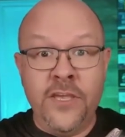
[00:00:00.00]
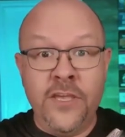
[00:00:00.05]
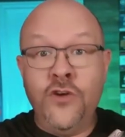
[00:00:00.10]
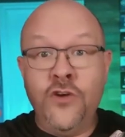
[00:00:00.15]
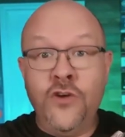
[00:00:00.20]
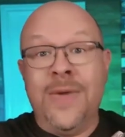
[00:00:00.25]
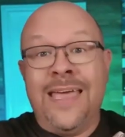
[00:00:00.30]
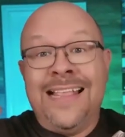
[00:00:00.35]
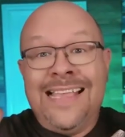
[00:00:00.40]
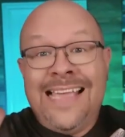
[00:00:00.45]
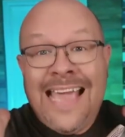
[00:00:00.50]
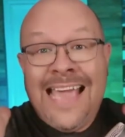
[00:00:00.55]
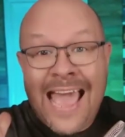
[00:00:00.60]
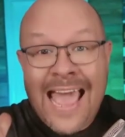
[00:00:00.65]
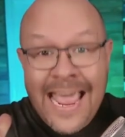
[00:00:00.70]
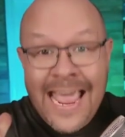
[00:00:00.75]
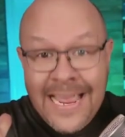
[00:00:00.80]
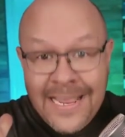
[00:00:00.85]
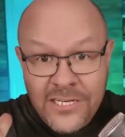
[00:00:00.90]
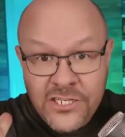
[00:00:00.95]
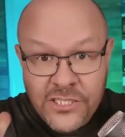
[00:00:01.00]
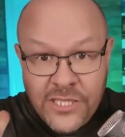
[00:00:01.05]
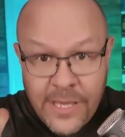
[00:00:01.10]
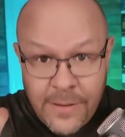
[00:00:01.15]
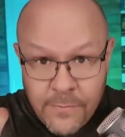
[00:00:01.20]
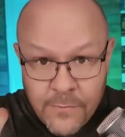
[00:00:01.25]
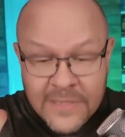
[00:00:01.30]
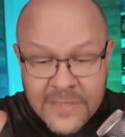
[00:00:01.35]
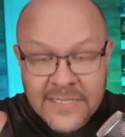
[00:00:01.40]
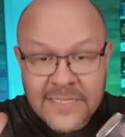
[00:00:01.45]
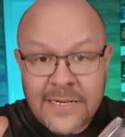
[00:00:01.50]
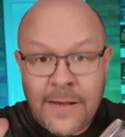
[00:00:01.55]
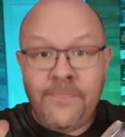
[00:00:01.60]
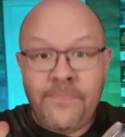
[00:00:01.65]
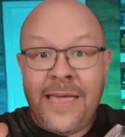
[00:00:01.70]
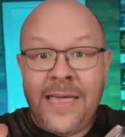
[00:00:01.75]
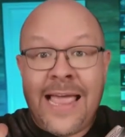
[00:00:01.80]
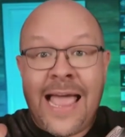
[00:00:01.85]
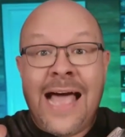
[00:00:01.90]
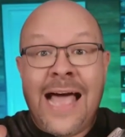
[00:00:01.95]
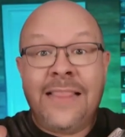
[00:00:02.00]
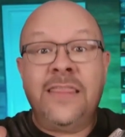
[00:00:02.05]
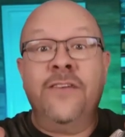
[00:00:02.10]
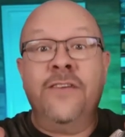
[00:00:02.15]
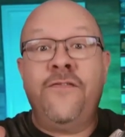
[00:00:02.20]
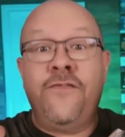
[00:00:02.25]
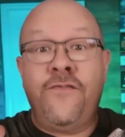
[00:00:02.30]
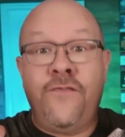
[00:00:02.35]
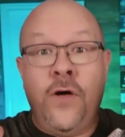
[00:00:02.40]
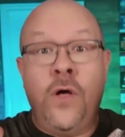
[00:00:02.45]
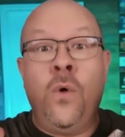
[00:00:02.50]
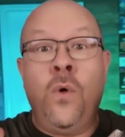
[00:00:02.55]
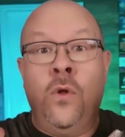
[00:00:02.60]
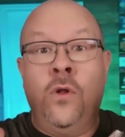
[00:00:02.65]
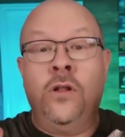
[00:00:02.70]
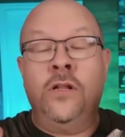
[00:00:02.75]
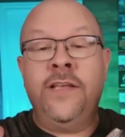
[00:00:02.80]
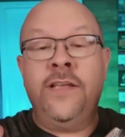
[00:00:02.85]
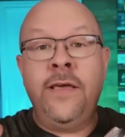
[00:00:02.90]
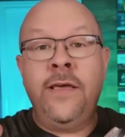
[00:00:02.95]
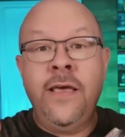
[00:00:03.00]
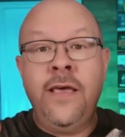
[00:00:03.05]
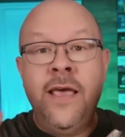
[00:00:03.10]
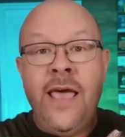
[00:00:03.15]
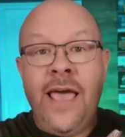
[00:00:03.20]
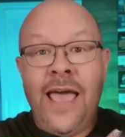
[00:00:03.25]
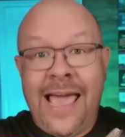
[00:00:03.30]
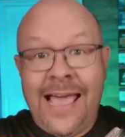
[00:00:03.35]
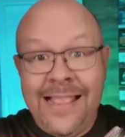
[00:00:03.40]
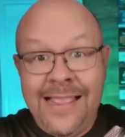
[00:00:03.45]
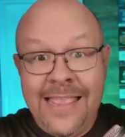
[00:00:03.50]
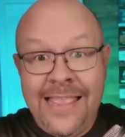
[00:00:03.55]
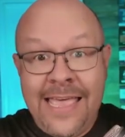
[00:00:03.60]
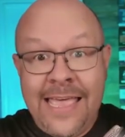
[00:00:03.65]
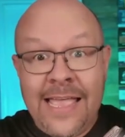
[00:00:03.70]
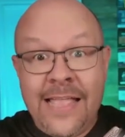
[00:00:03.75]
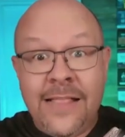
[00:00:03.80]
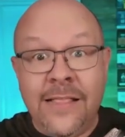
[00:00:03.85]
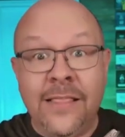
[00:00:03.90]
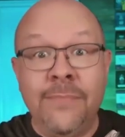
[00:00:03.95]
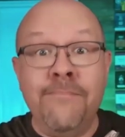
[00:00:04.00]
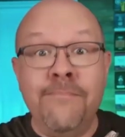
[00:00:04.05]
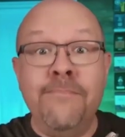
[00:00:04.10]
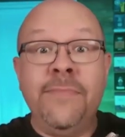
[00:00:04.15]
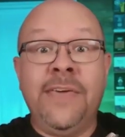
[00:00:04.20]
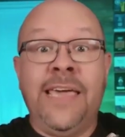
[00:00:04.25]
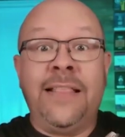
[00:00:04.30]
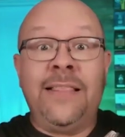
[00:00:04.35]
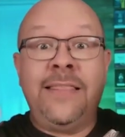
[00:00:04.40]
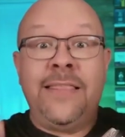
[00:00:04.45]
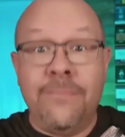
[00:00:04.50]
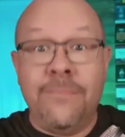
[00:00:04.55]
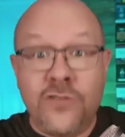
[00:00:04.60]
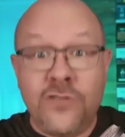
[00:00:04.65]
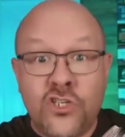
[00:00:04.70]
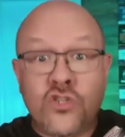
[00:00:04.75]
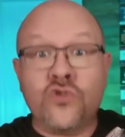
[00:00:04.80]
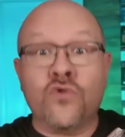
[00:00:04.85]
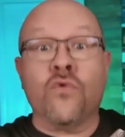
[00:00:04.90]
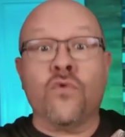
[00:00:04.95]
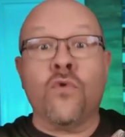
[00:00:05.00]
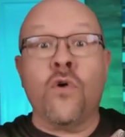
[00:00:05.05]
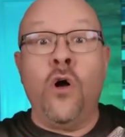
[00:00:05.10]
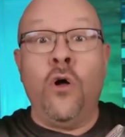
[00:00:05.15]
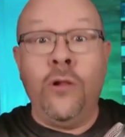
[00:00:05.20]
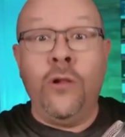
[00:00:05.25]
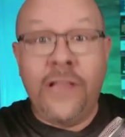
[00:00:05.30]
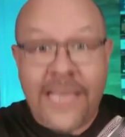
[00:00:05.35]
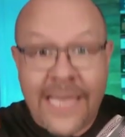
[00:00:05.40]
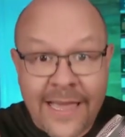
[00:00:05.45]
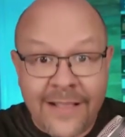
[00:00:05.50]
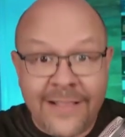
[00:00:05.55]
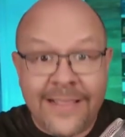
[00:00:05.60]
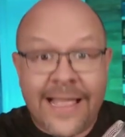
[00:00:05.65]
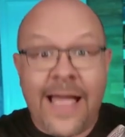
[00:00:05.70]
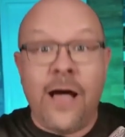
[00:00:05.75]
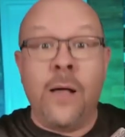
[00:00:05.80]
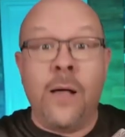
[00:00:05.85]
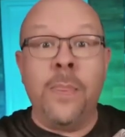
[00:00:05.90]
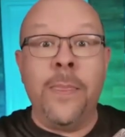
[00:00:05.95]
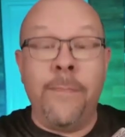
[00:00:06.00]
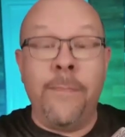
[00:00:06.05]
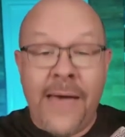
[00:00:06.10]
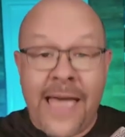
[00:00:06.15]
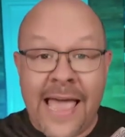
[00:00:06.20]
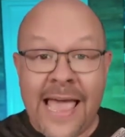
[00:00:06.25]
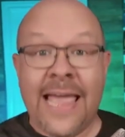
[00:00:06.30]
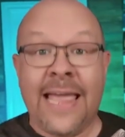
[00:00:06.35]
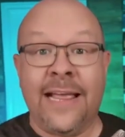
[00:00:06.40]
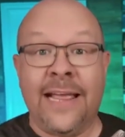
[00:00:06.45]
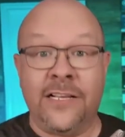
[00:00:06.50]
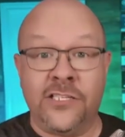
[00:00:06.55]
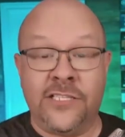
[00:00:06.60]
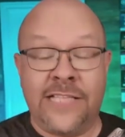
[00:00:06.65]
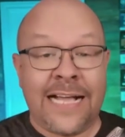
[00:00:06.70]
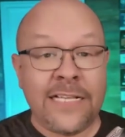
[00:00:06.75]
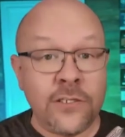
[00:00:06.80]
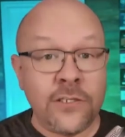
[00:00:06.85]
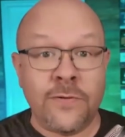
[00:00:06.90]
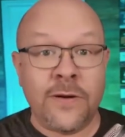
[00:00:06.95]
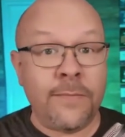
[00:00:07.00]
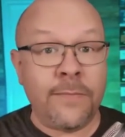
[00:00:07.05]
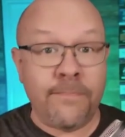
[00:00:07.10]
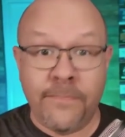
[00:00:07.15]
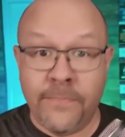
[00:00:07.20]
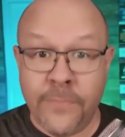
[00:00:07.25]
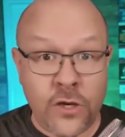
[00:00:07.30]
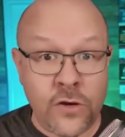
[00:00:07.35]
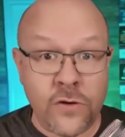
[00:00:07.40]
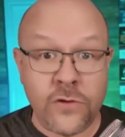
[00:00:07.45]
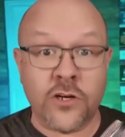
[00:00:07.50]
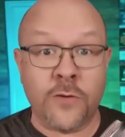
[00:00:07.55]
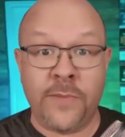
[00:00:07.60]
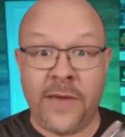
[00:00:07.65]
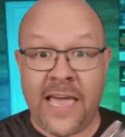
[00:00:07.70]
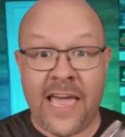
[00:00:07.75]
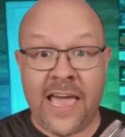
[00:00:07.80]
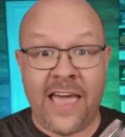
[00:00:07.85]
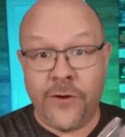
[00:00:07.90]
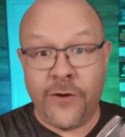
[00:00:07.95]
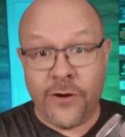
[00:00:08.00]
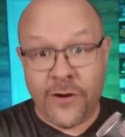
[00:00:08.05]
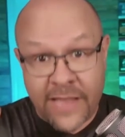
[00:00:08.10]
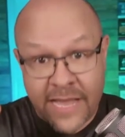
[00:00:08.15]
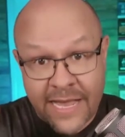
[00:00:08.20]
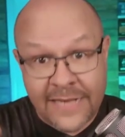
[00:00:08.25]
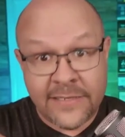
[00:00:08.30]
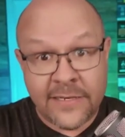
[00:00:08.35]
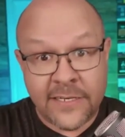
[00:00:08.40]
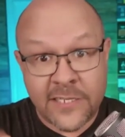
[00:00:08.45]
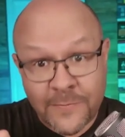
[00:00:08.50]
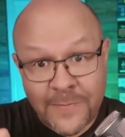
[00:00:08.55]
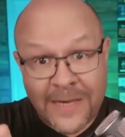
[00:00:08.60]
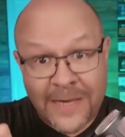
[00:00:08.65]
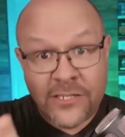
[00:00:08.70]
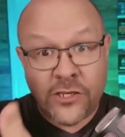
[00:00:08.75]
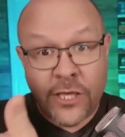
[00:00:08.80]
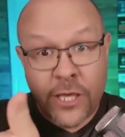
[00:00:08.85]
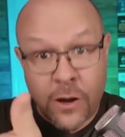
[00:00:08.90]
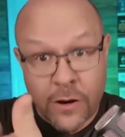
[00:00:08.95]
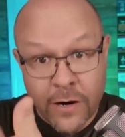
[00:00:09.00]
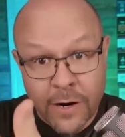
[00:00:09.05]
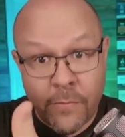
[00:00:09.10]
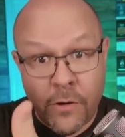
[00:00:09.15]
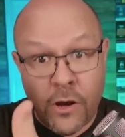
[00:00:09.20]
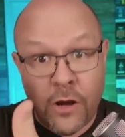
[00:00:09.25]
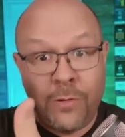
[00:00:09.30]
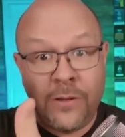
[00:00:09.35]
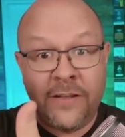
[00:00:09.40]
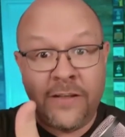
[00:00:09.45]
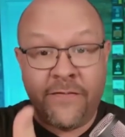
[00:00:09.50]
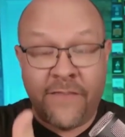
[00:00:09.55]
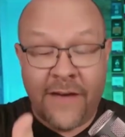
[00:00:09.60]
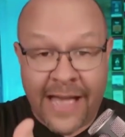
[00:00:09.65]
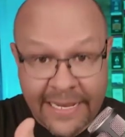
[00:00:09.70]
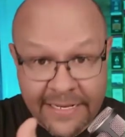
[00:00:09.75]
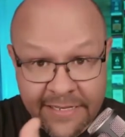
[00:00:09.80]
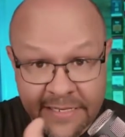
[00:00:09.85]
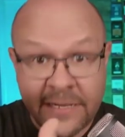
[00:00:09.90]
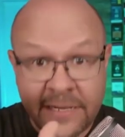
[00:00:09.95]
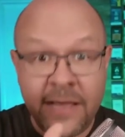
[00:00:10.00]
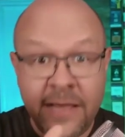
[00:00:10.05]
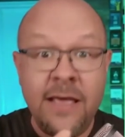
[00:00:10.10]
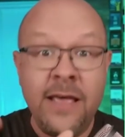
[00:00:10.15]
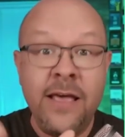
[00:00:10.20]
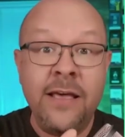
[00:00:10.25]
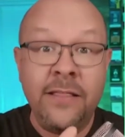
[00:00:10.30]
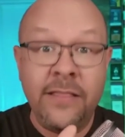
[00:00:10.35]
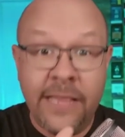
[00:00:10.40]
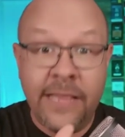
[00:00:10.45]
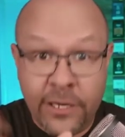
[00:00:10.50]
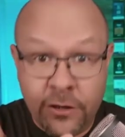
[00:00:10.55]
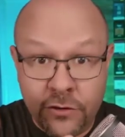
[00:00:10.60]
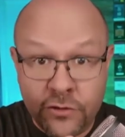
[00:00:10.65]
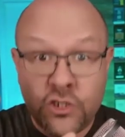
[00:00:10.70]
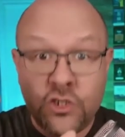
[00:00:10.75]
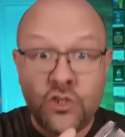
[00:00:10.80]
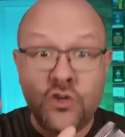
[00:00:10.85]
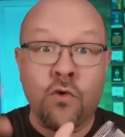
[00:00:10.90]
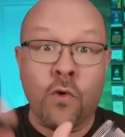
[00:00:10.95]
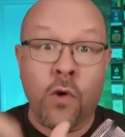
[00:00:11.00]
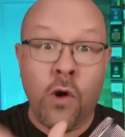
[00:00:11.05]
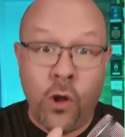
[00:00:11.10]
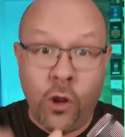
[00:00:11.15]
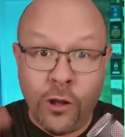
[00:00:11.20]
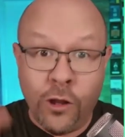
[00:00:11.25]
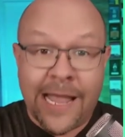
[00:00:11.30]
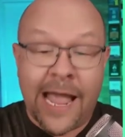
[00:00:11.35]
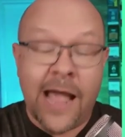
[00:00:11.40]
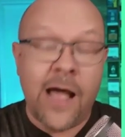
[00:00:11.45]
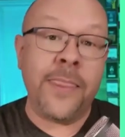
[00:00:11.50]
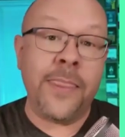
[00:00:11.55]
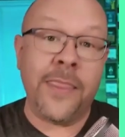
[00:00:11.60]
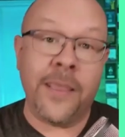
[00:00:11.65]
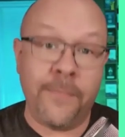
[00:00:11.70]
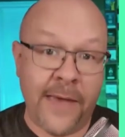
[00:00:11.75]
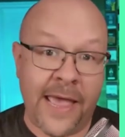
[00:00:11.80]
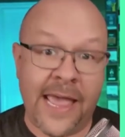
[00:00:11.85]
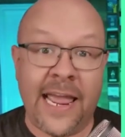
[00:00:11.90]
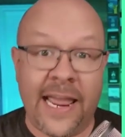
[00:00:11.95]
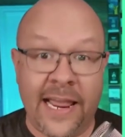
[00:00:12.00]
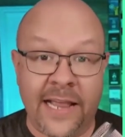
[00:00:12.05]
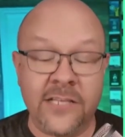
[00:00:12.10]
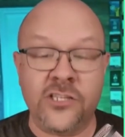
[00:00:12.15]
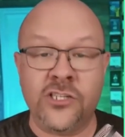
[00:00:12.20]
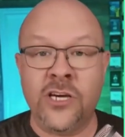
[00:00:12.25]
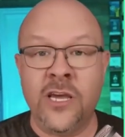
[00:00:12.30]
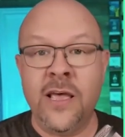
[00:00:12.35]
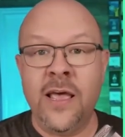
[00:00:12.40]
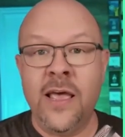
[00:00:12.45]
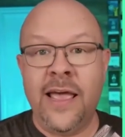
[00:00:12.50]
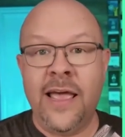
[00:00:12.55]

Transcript: You engage them with something at the fold and then get them scrolling down the page. That's what user behavior does, especially on a mobile device, that you scroll down the page.